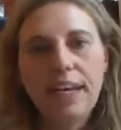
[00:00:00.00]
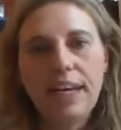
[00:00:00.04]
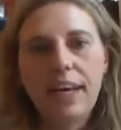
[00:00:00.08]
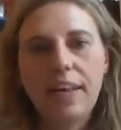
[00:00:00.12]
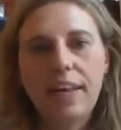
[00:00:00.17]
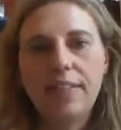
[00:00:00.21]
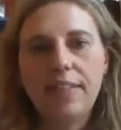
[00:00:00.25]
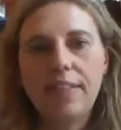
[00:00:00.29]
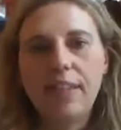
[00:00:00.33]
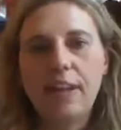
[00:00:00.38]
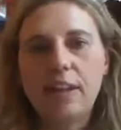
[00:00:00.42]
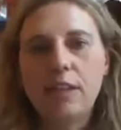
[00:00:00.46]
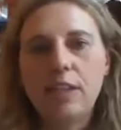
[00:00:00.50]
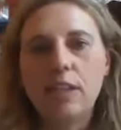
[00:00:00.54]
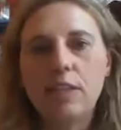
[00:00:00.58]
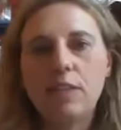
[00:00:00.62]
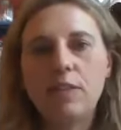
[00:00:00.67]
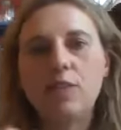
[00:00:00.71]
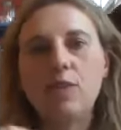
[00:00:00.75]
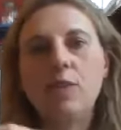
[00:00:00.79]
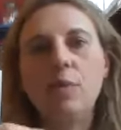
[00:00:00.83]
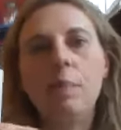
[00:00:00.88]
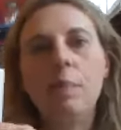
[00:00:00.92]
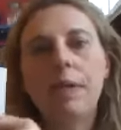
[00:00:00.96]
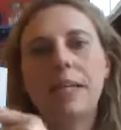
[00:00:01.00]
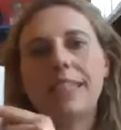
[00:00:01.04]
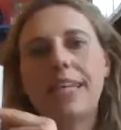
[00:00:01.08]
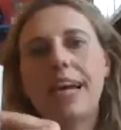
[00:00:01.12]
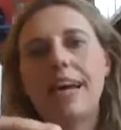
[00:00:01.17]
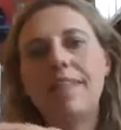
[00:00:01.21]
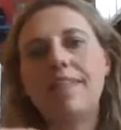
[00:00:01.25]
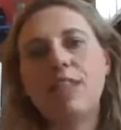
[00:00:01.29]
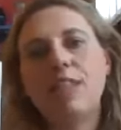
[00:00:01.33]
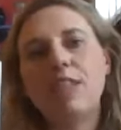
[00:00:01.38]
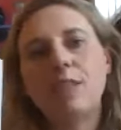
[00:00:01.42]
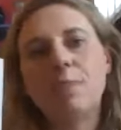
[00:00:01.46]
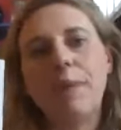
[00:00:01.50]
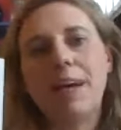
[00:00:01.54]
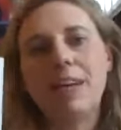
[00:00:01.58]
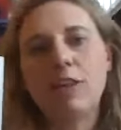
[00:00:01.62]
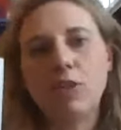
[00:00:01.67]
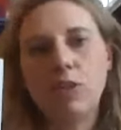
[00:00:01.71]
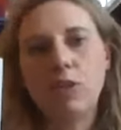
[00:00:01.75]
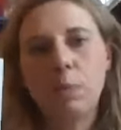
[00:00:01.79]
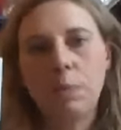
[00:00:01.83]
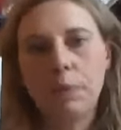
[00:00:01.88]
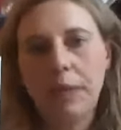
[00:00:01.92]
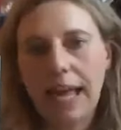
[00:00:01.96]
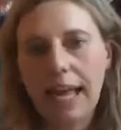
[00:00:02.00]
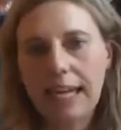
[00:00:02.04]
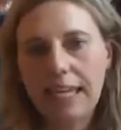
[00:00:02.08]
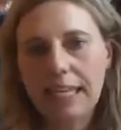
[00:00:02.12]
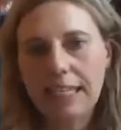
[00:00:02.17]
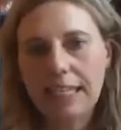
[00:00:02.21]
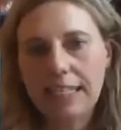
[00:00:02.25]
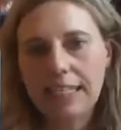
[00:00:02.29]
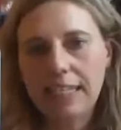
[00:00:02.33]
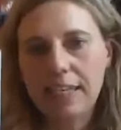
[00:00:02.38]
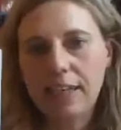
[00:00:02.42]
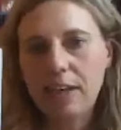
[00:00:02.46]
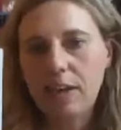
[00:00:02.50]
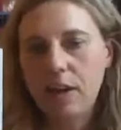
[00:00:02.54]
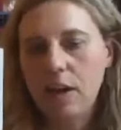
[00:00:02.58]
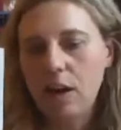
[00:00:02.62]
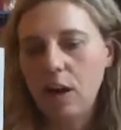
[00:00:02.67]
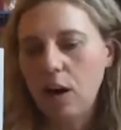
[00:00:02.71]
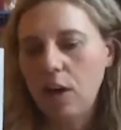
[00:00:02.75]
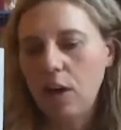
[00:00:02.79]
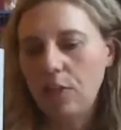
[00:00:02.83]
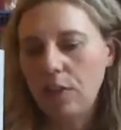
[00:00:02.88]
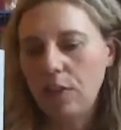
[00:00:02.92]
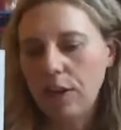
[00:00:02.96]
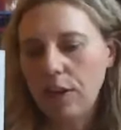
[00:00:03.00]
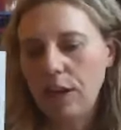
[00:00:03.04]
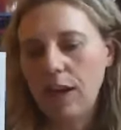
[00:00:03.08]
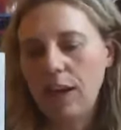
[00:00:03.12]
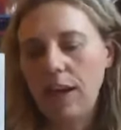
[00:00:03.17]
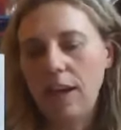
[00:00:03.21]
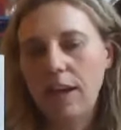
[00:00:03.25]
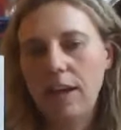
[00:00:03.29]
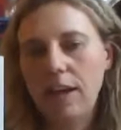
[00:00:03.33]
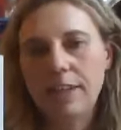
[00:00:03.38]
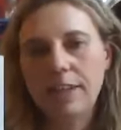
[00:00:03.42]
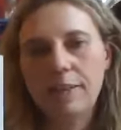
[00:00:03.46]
And the numbers have a special place on the clock.